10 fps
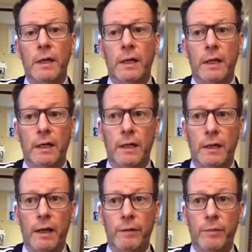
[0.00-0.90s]

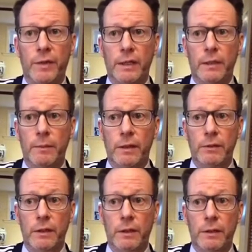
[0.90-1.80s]
I'm thinking
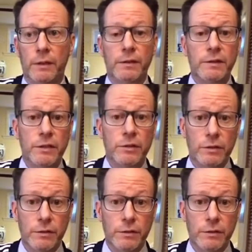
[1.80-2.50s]
about the teachers.